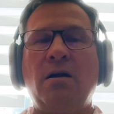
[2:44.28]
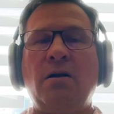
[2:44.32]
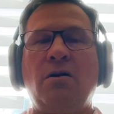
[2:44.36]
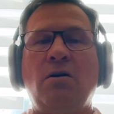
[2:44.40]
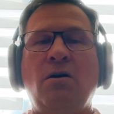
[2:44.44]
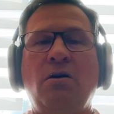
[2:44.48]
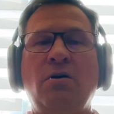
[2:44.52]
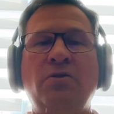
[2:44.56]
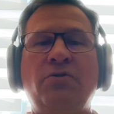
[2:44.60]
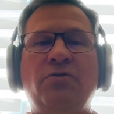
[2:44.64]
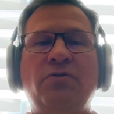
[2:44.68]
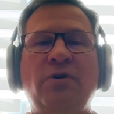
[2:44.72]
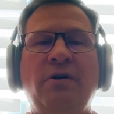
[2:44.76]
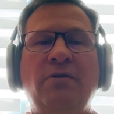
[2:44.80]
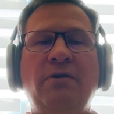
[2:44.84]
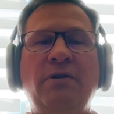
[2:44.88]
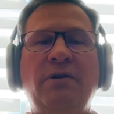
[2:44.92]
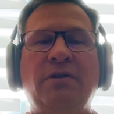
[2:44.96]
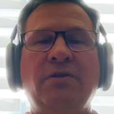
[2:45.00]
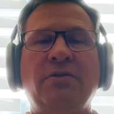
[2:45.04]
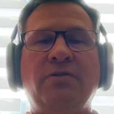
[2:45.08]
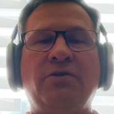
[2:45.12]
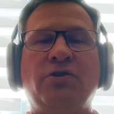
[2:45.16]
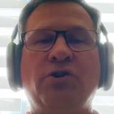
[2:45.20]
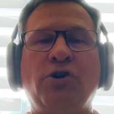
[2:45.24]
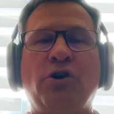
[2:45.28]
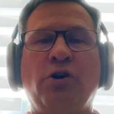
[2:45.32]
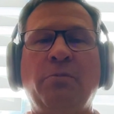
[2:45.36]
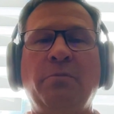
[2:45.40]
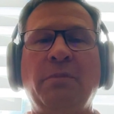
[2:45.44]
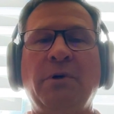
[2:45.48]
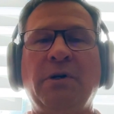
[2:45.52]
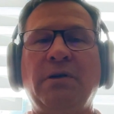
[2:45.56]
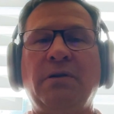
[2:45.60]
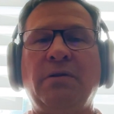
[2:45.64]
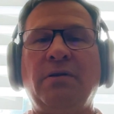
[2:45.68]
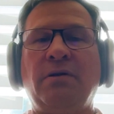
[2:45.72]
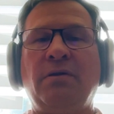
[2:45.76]
Contrary to
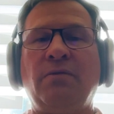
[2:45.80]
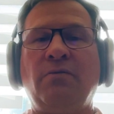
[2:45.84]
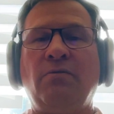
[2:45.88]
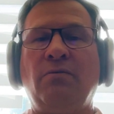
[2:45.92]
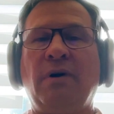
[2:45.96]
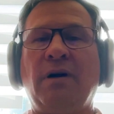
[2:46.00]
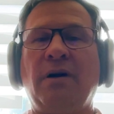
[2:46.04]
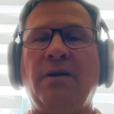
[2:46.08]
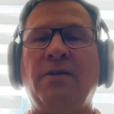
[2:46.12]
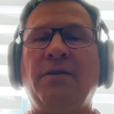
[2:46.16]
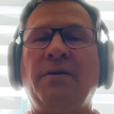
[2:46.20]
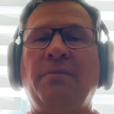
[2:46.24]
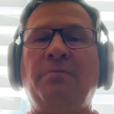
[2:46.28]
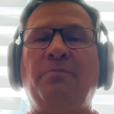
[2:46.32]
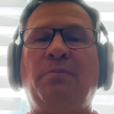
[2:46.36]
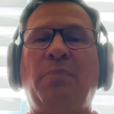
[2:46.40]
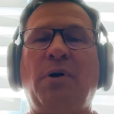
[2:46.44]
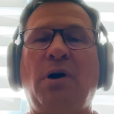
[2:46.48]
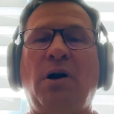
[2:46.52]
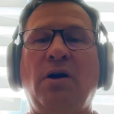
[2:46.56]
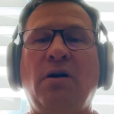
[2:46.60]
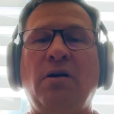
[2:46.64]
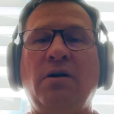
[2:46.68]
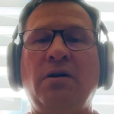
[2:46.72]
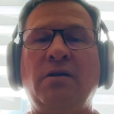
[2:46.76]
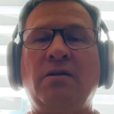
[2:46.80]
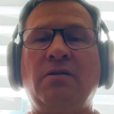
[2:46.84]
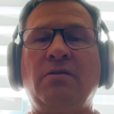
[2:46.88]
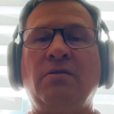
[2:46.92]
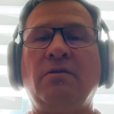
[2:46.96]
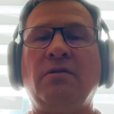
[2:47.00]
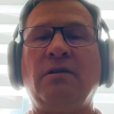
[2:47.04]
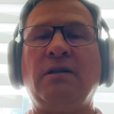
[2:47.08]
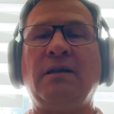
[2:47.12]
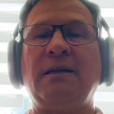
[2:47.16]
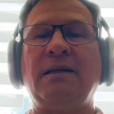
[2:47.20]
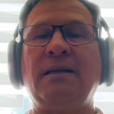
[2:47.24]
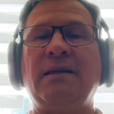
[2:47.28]
German, where the
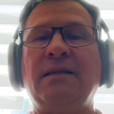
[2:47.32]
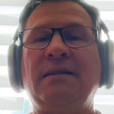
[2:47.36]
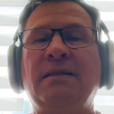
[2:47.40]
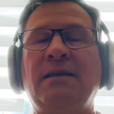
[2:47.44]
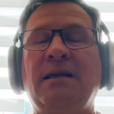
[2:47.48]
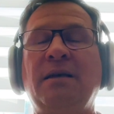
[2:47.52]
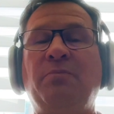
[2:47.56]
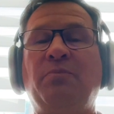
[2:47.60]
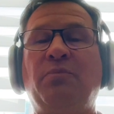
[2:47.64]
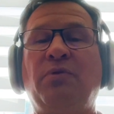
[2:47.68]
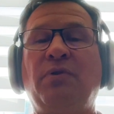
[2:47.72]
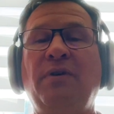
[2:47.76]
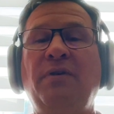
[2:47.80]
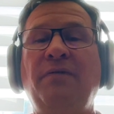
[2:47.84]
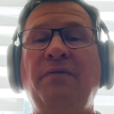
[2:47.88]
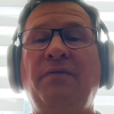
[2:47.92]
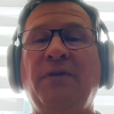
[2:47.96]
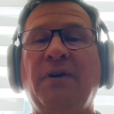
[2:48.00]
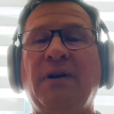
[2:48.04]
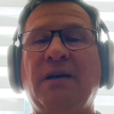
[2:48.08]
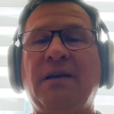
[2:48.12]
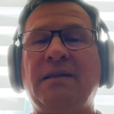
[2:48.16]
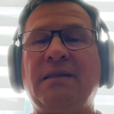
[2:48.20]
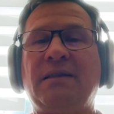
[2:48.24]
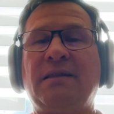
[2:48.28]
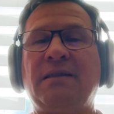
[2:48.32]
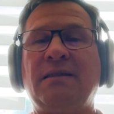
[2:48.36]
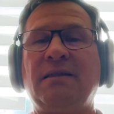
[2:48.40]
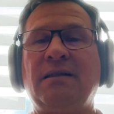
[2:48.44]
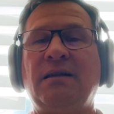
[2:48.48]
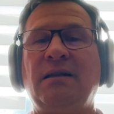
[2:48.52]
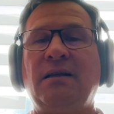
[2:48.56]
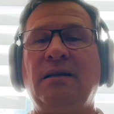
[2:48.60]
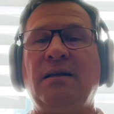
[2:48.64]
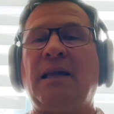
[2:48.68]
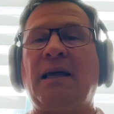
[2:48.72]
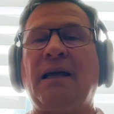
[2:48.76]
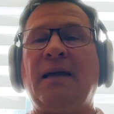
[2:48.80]
particle is a prefix,
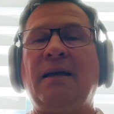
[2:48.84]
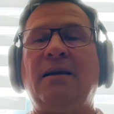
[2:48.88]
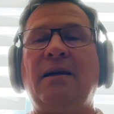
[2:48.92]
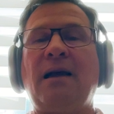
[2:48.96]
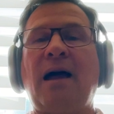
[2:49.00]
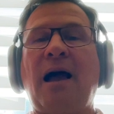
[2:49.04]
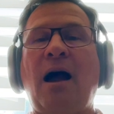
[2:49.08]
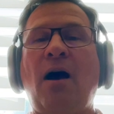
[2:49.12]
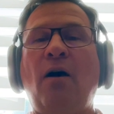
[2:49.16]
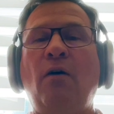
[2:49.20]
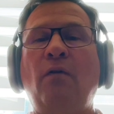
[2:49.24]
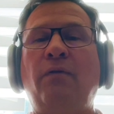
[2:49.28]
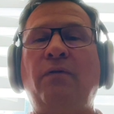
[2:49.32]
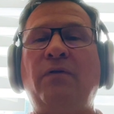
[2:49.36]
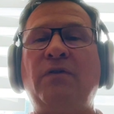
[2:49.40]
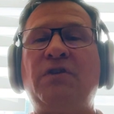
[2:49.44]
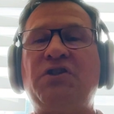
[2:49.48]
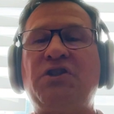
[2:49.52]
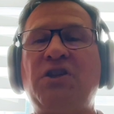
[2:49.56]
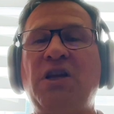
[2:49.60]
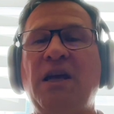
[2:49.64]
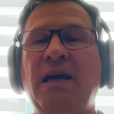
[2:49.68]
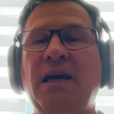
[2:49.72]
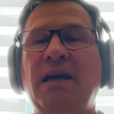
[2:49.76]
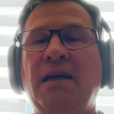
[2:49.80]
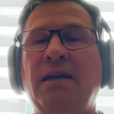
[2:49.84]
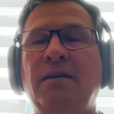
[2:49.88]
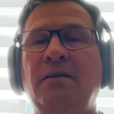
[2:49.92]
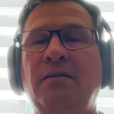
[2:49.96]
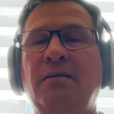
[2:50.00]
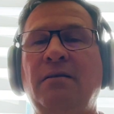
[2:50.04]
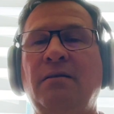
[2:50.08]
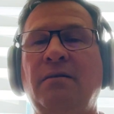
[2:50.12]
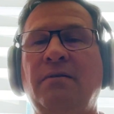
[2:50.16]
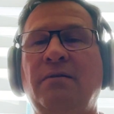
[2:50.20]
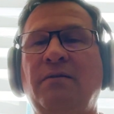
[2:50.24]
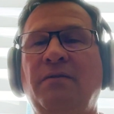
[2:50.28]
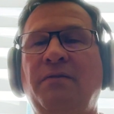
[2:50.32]
like
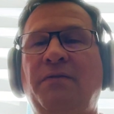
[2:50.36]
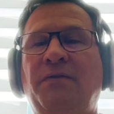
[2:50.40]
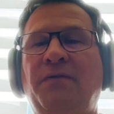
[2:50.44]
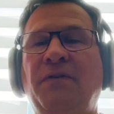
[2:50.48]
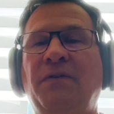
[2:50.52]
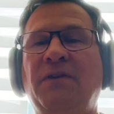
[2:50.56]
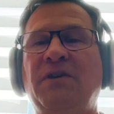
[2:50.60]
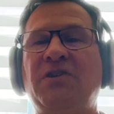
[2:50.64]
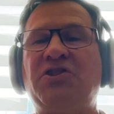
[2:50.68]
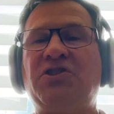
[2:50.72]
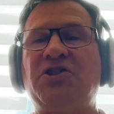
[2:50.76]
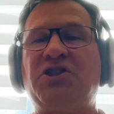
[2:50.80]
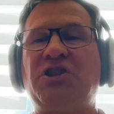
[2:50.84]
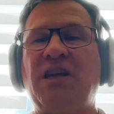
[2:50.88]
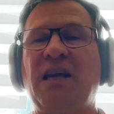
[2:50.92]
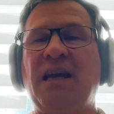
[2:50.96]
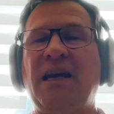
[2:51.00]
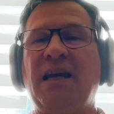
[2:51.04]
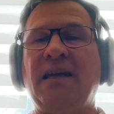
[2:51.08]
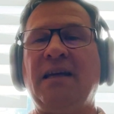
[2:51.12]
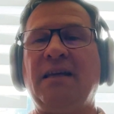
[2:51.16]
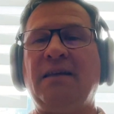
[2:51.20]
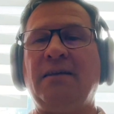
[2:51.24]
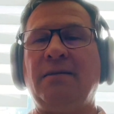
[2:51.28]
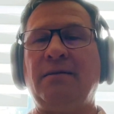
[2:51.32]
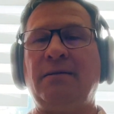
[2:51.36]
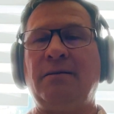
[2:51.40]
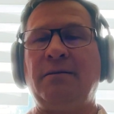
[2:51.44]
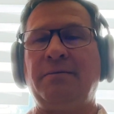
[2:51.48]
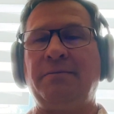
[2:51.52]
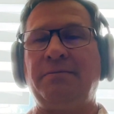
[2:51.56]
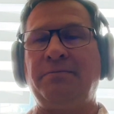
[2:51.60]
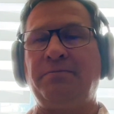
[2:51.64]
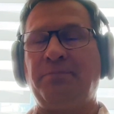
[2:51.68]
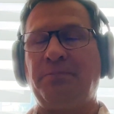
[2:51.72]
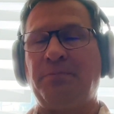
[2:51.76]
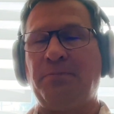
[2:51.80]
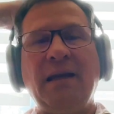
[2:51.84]
aufstehen, verstehen,
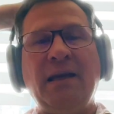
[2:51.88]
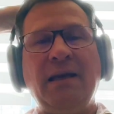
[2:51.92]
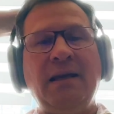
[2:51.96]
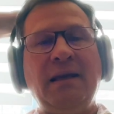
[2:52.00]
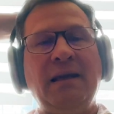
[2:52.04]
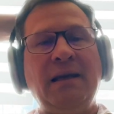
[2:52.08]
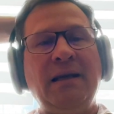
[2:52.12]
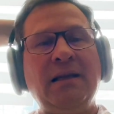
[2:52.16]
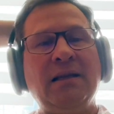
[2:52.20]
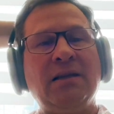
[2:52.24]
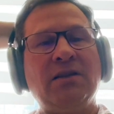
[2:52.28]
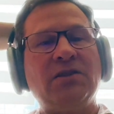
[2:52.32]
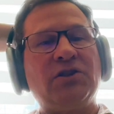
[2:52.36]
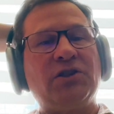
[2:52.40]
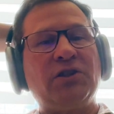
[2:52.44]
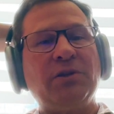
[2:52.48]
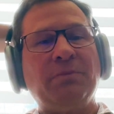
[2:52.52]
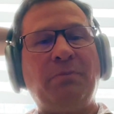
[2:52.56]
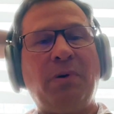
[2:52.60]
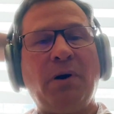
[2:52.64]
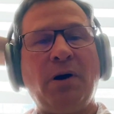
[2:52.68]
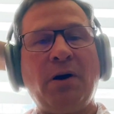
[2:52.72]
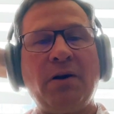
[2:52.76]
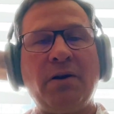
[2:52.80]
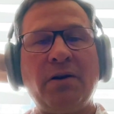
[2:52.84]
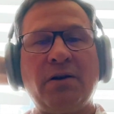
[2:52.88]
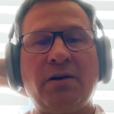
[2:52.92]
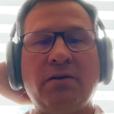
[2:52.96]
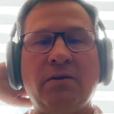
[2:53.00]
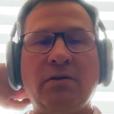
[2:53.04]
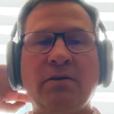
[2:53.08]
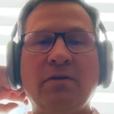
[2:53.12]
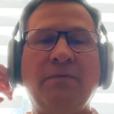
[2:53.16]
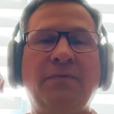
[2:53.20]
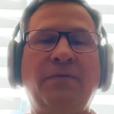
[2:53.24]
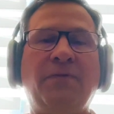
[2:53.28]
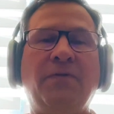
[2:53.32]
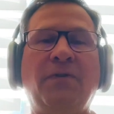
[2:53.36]
in English, the
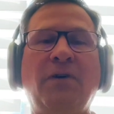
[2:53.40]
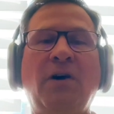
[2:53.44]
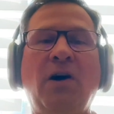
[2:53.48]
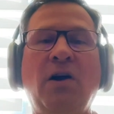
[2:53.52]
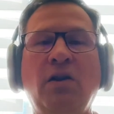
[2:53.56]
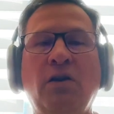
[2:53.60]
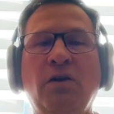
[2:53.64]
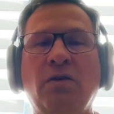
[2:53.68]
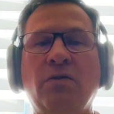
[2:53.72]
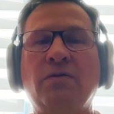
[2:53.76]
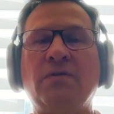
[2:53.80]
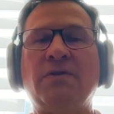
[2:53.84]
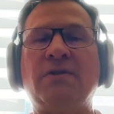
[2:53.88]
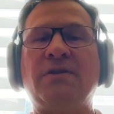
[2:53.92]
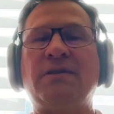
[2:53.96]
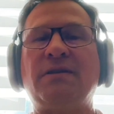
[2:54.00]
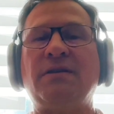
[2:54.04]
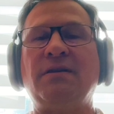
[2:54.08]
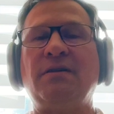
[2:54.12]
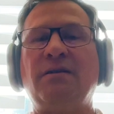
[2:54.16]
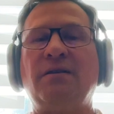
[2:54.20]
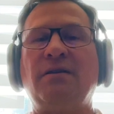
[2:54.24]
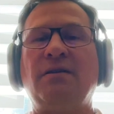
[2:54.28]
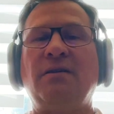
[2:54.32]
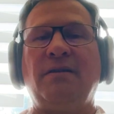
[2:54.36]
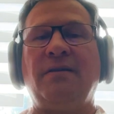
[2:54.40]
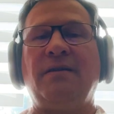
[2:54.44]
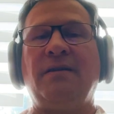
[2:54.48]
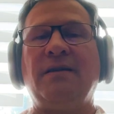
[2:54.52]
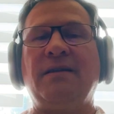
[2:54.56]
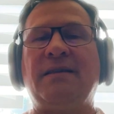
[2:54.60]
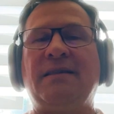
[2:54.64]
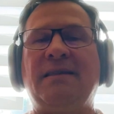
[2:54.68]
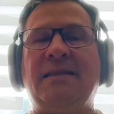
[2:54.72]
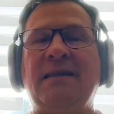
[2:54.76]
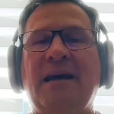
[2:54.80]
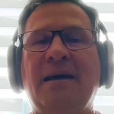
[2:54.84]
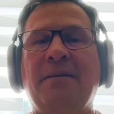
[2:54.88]
particle follows the
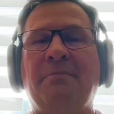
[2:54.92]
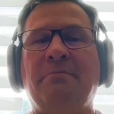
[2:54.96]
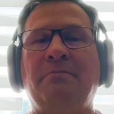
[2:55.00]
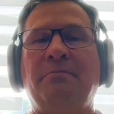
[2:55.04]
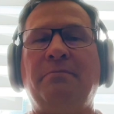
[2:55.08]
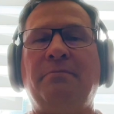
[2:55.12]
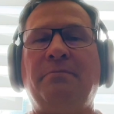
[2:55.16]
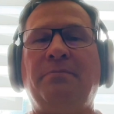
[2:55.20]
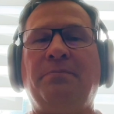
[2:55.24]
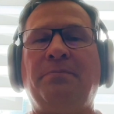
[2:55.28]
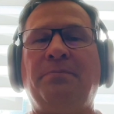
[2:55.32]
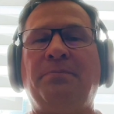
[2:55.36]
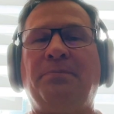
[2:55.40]
stem.